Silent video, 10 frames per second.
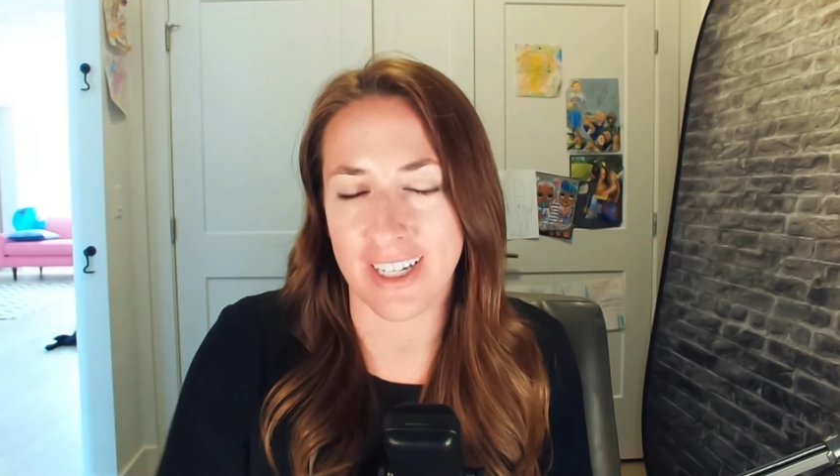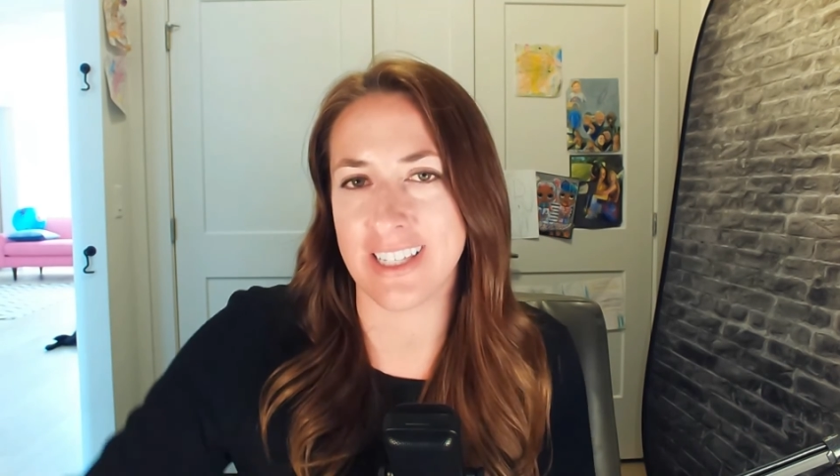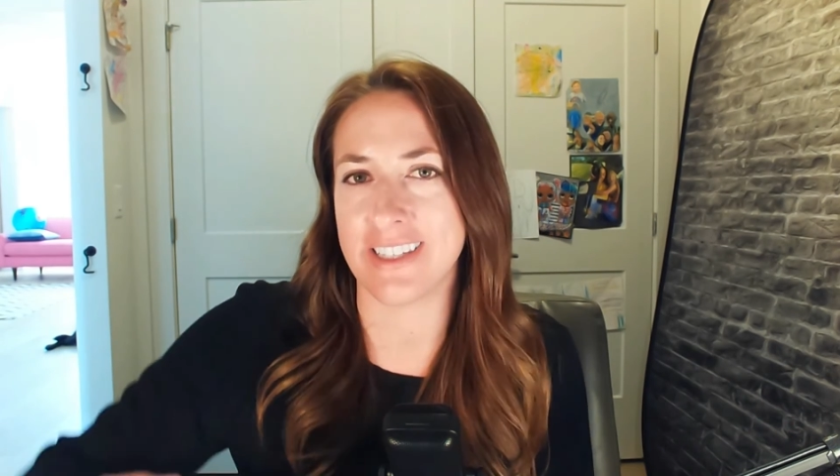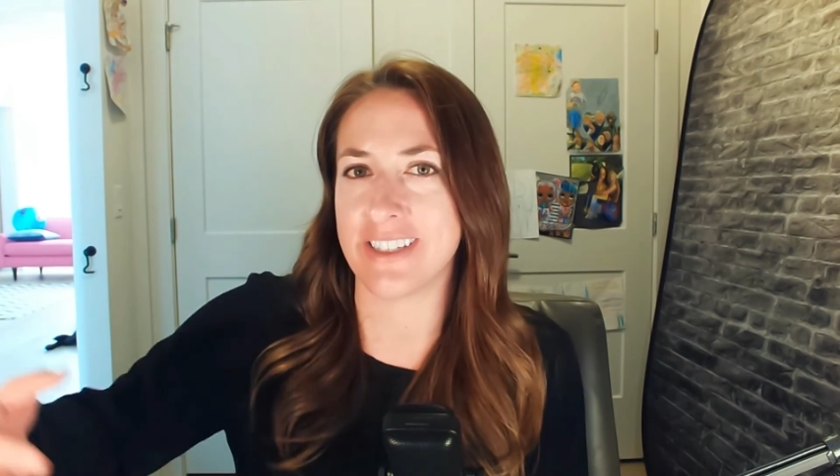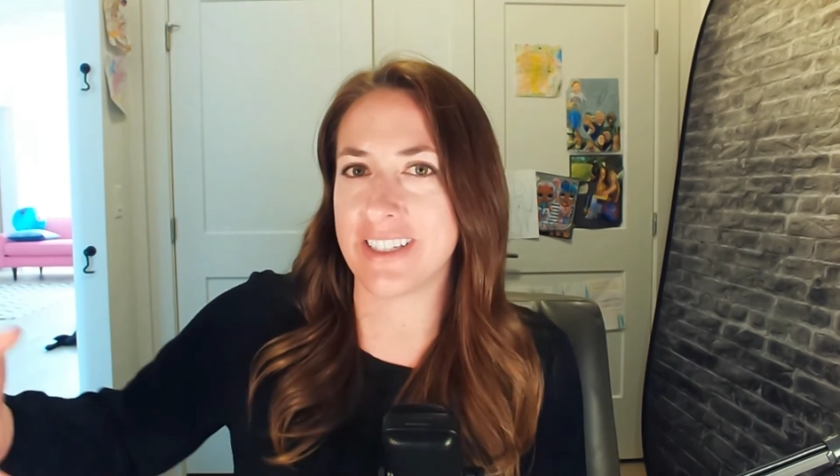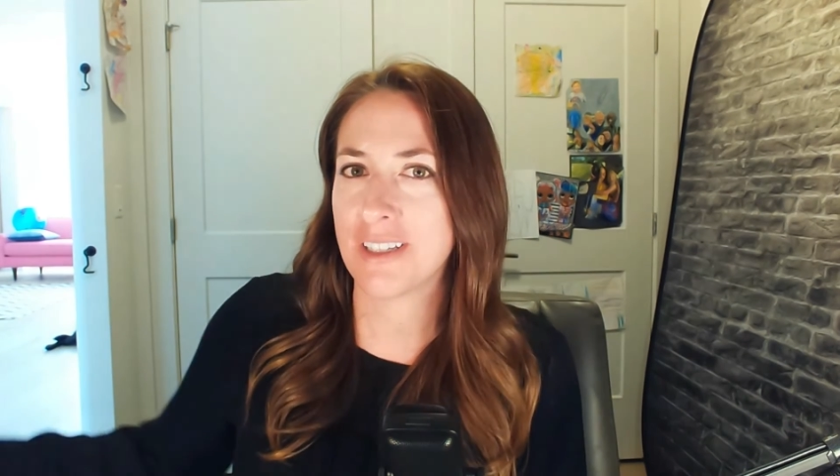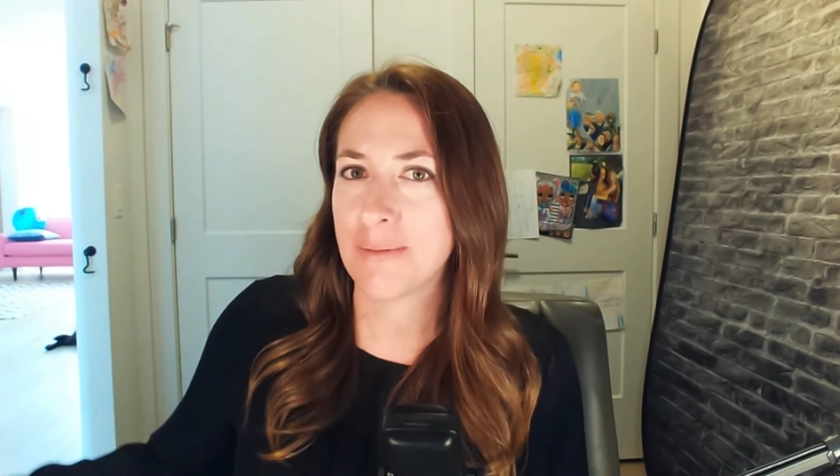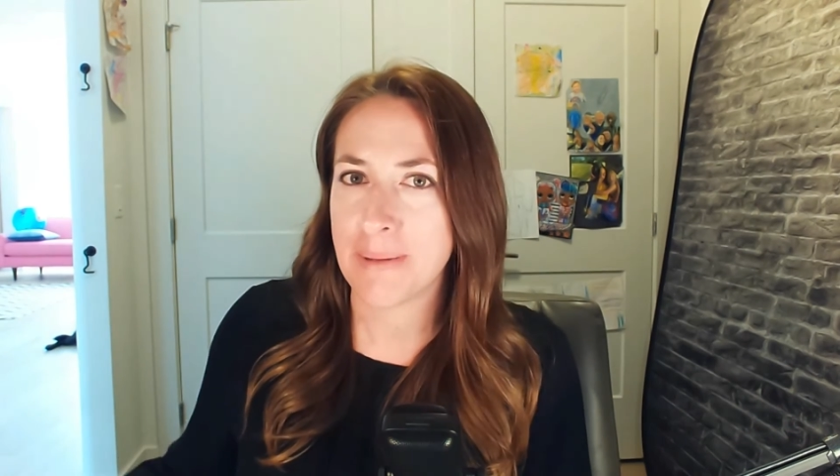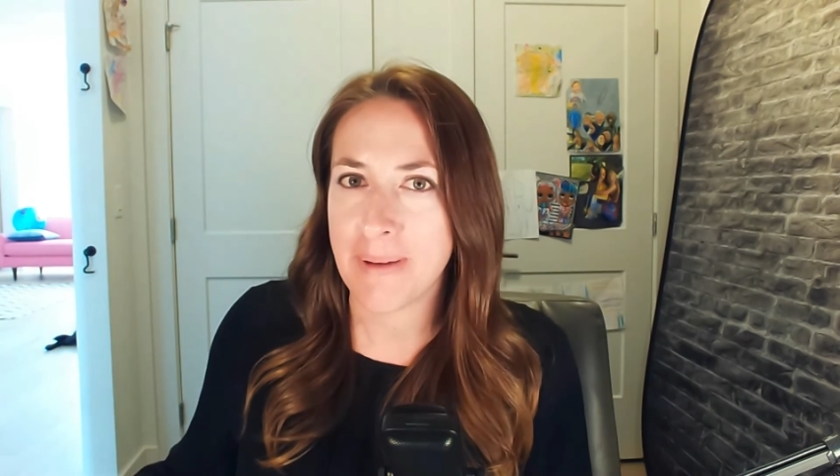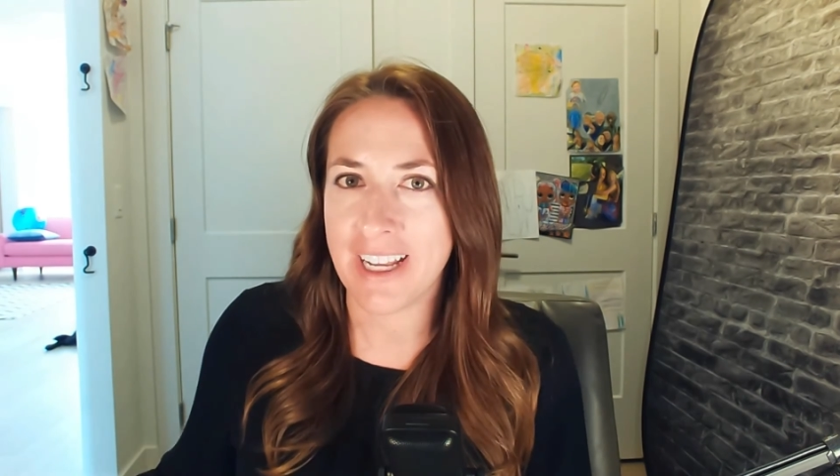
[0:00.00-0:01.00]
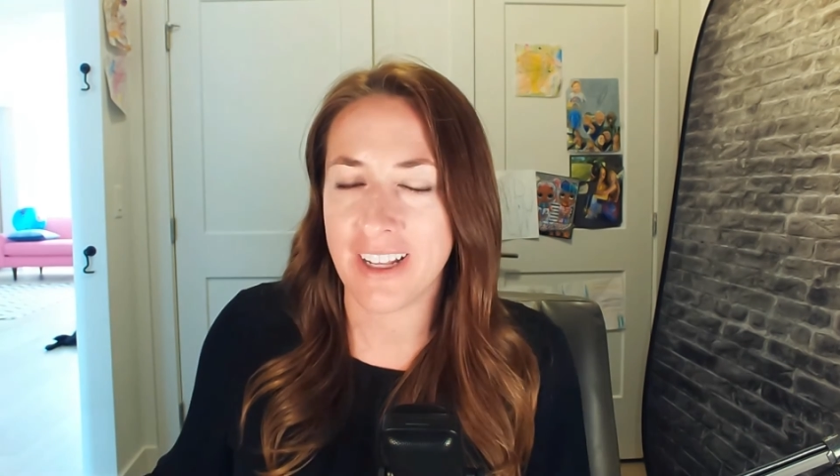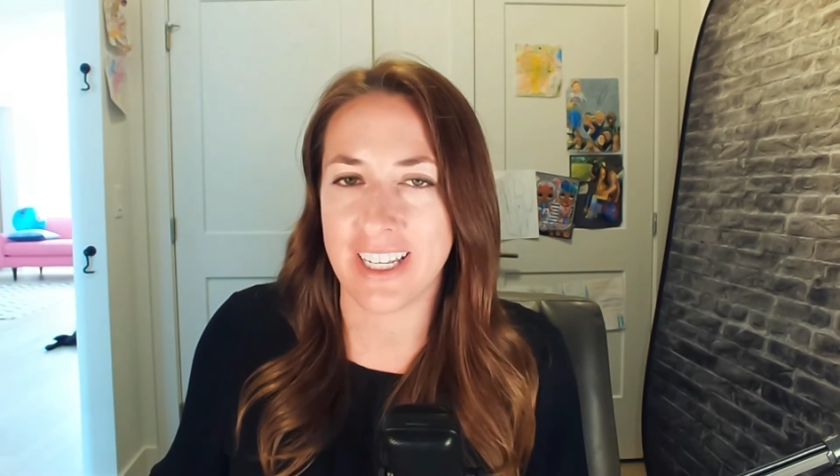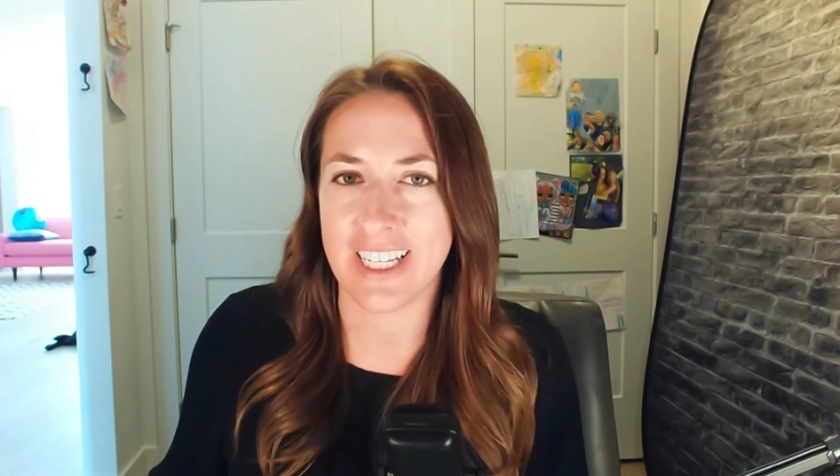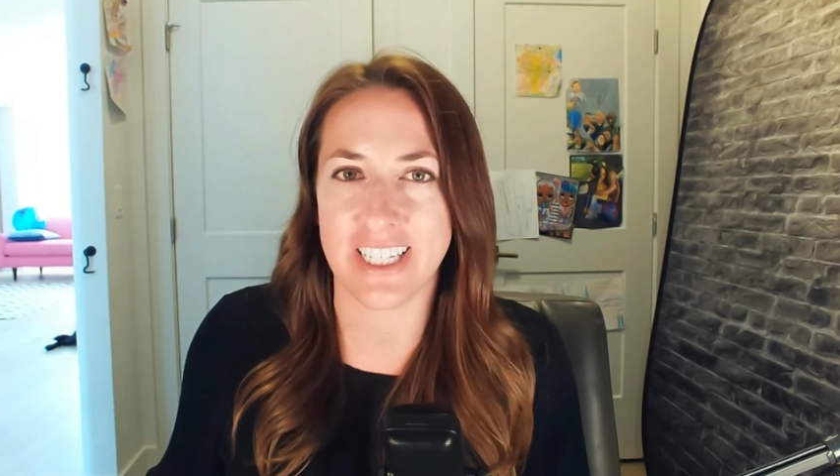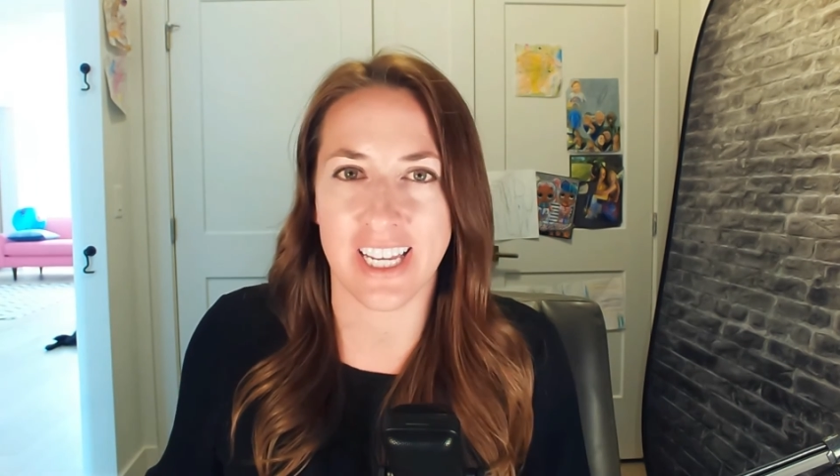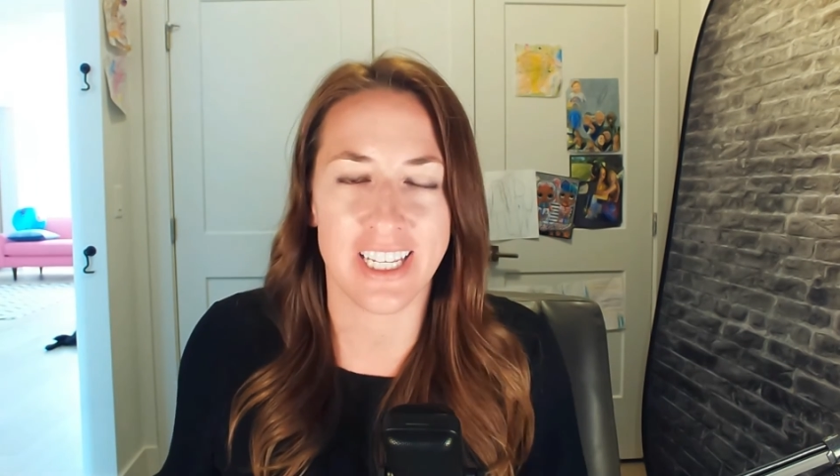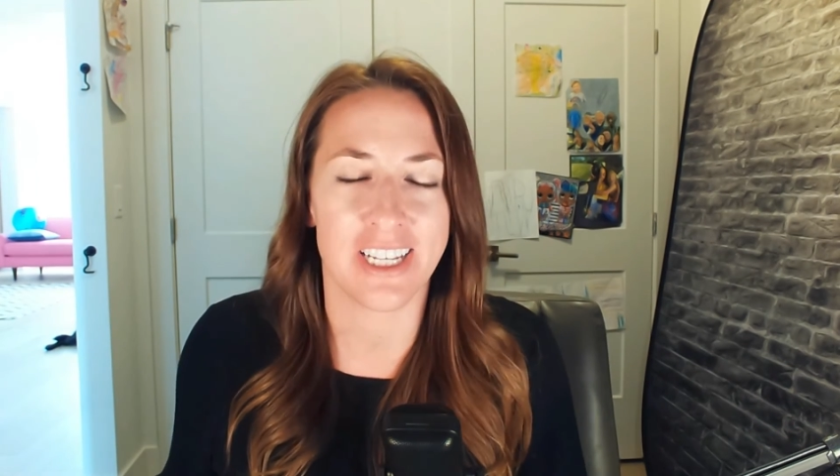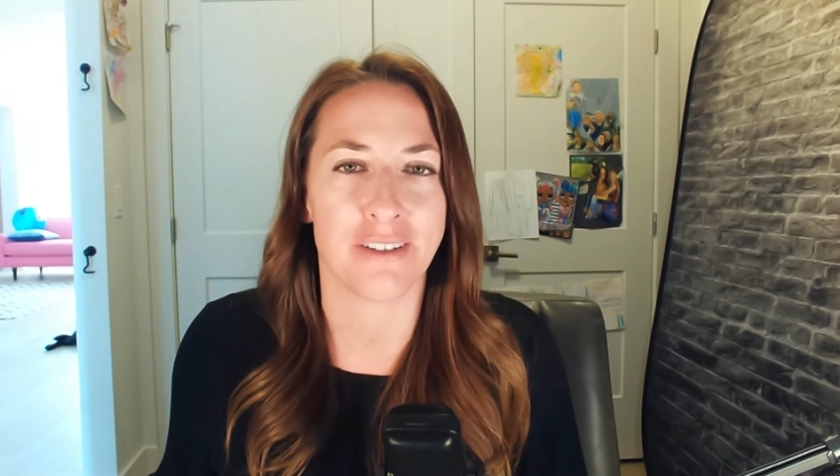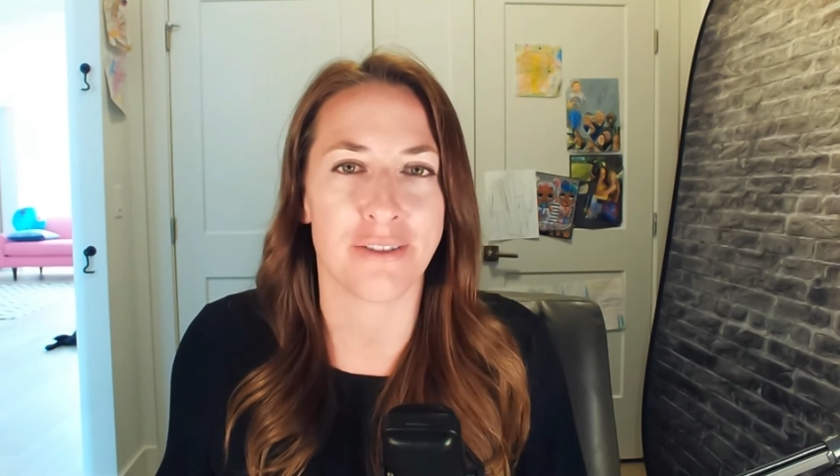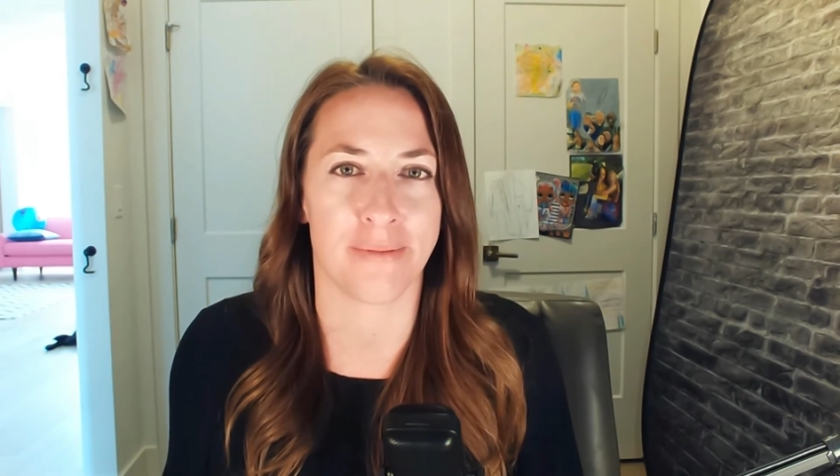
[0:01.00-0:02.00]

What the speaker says: and still be paid on it 10 years